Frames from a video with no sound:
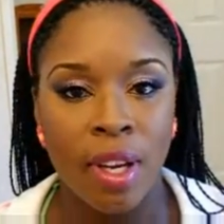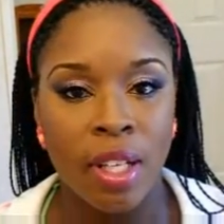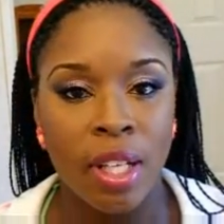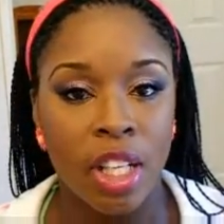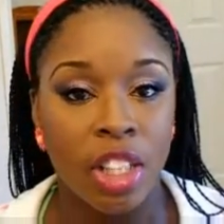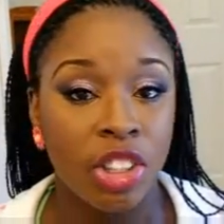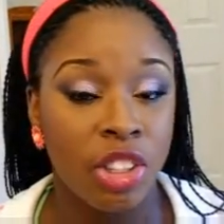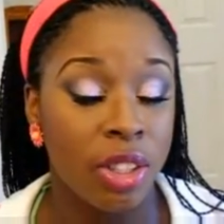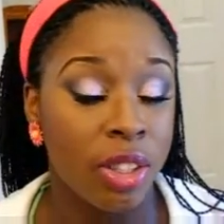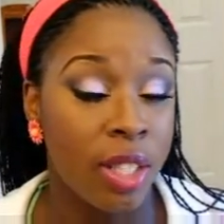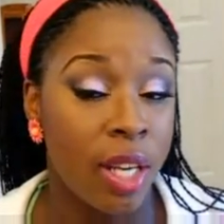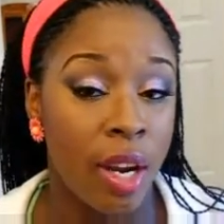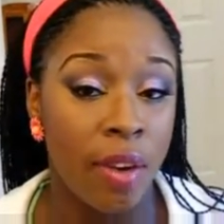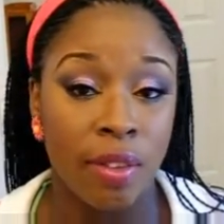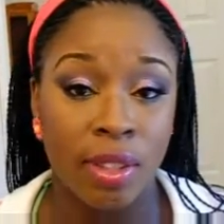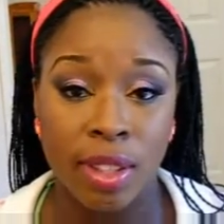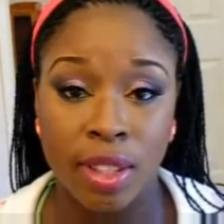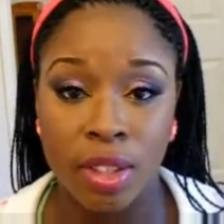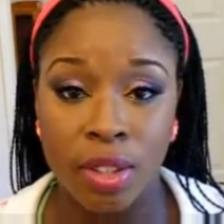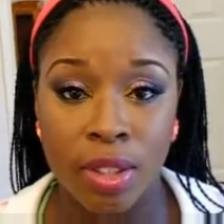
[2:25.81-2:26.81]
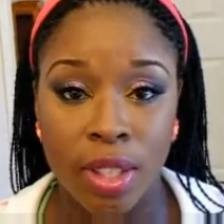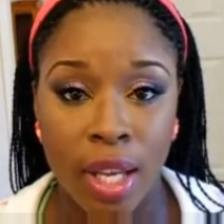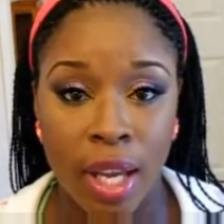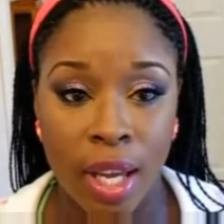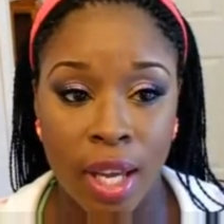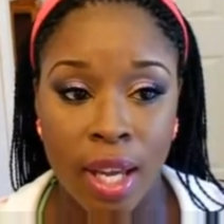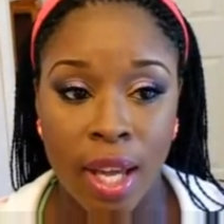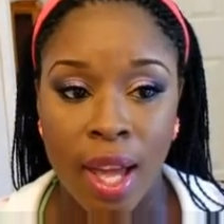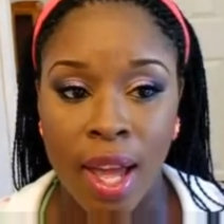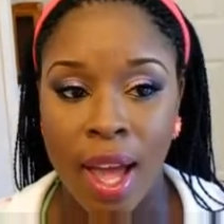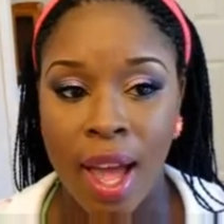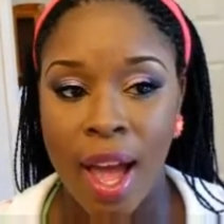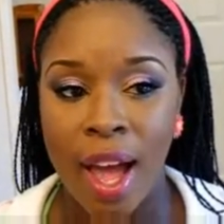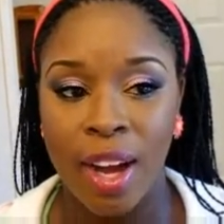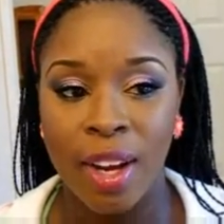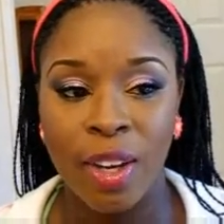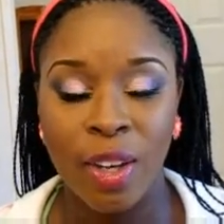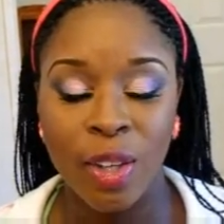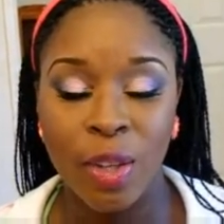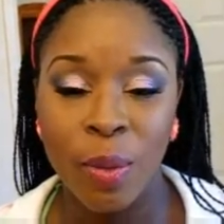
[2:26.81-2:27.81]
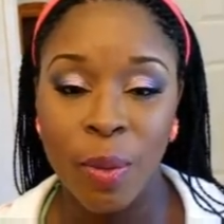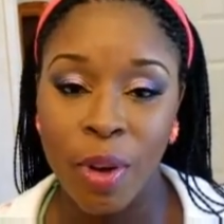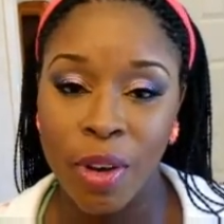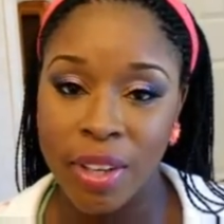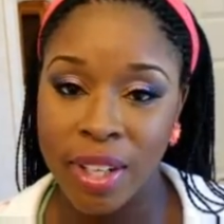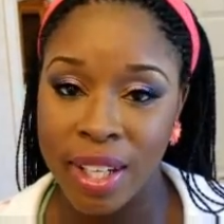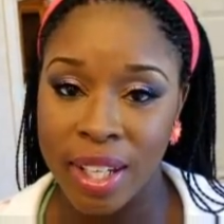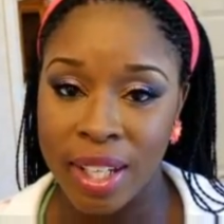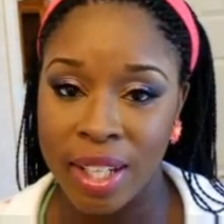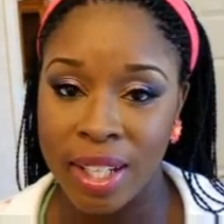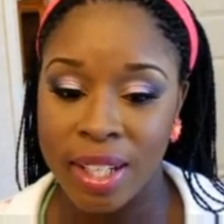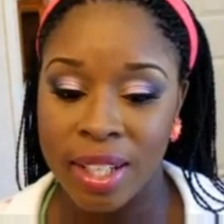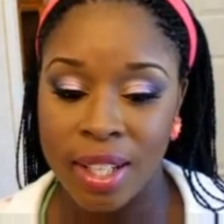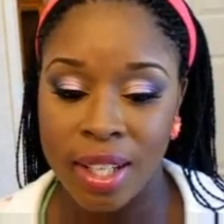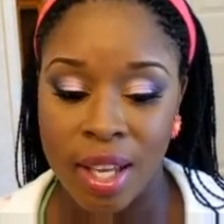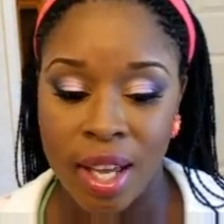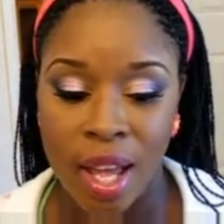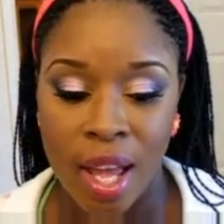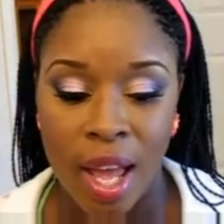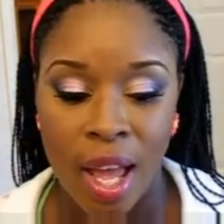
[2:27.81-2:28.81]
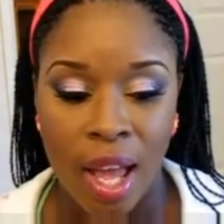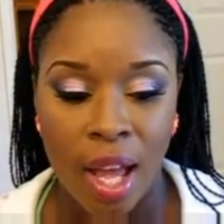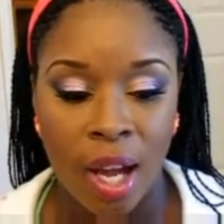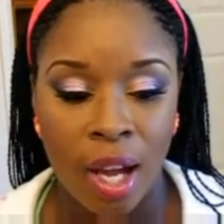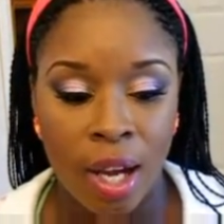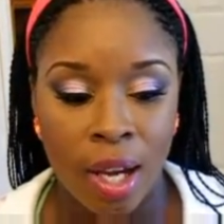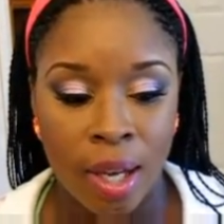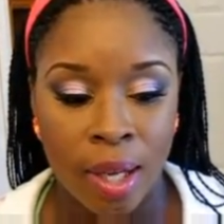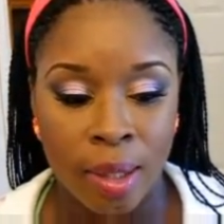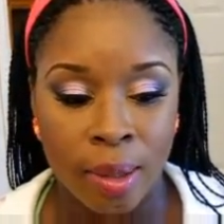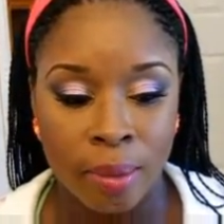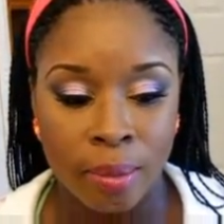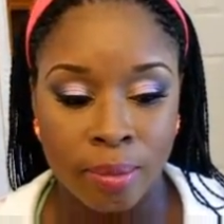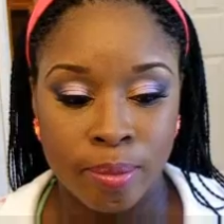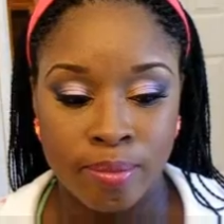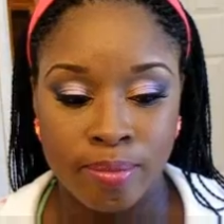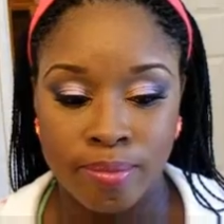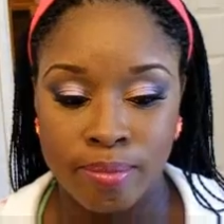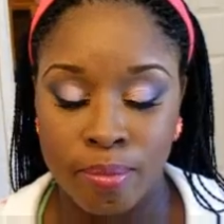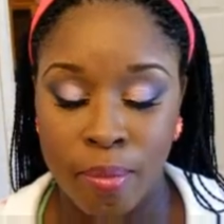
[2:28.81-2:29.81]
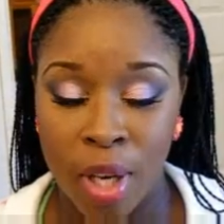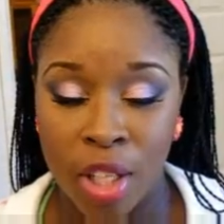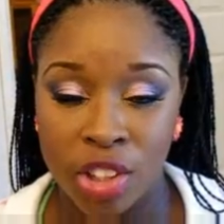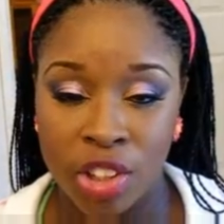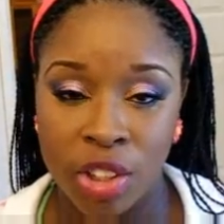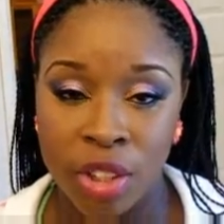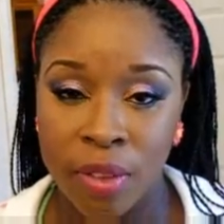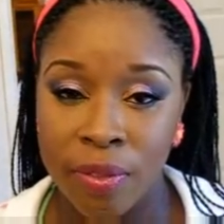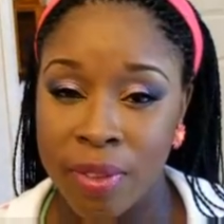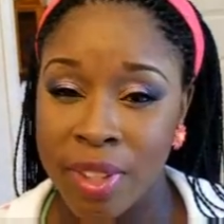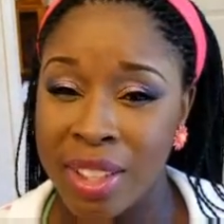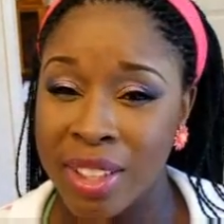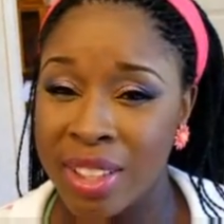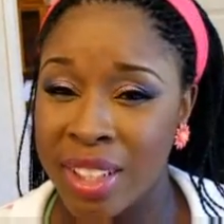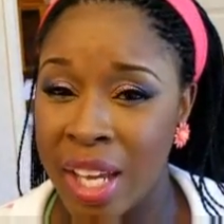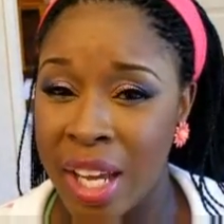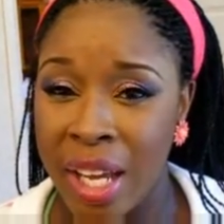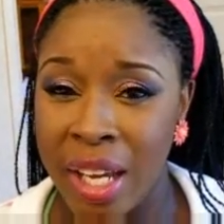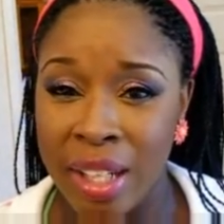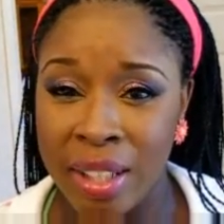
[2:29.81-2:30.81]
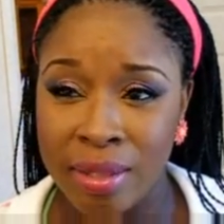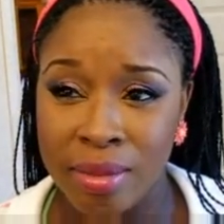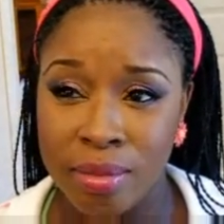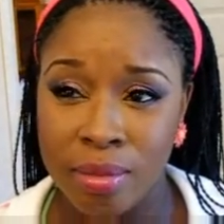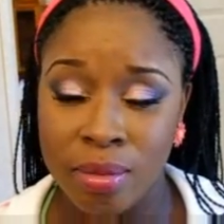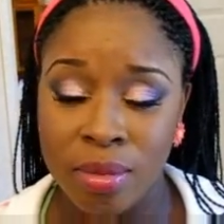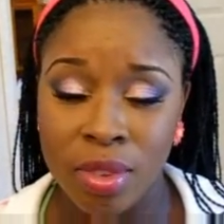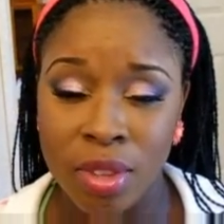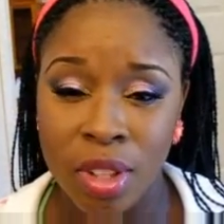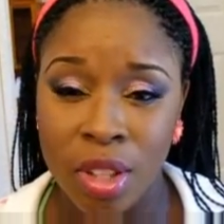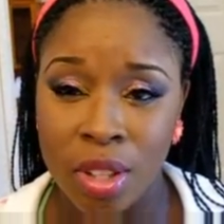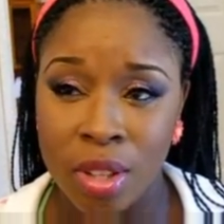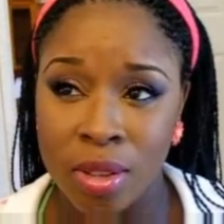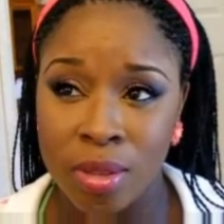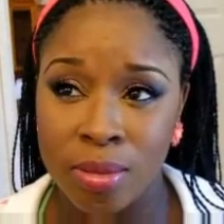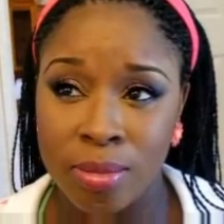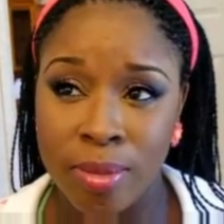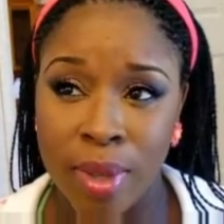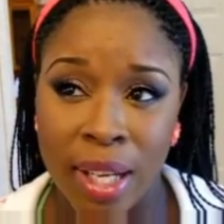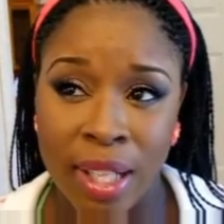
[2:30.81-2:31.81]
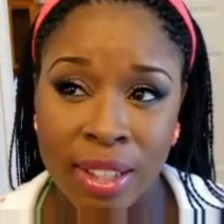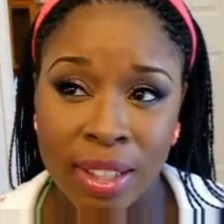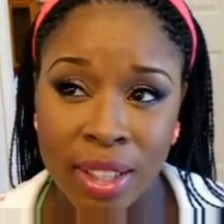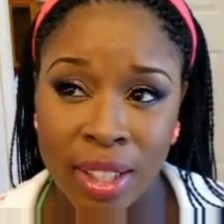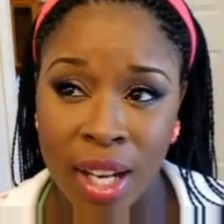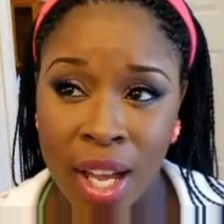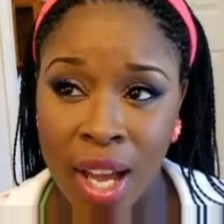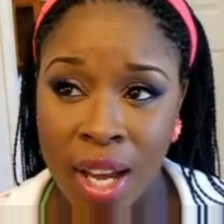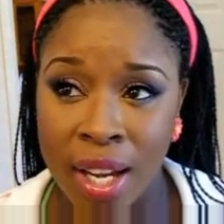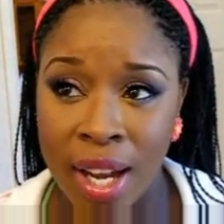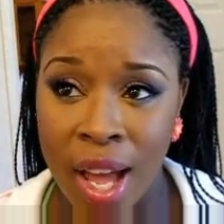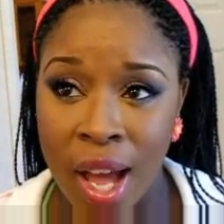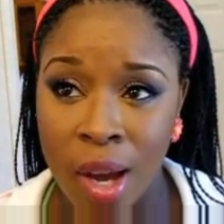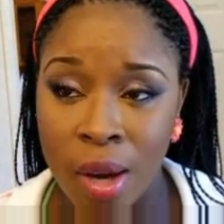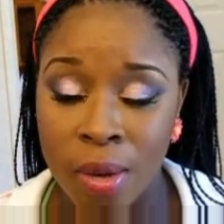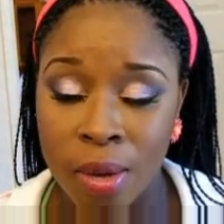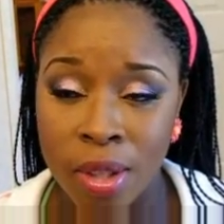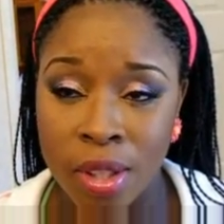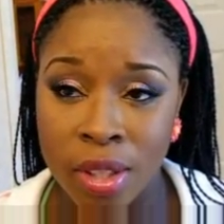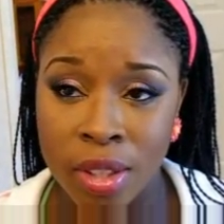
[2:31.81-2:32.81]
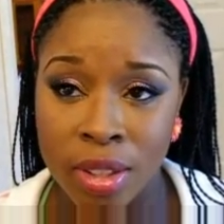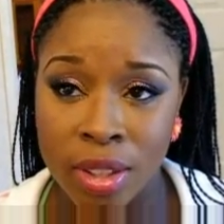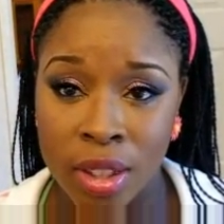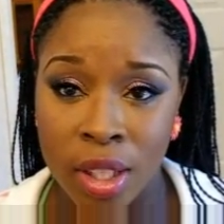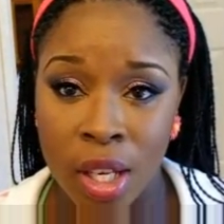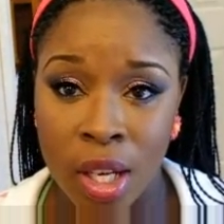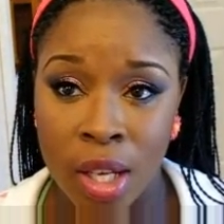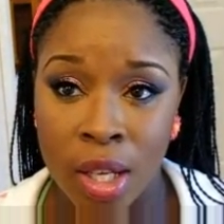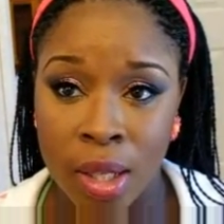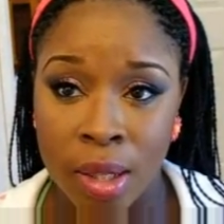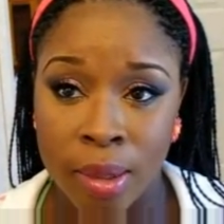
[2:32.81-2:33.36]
foundation every single day. I go to work in it. My shift is 8 to 9 hours,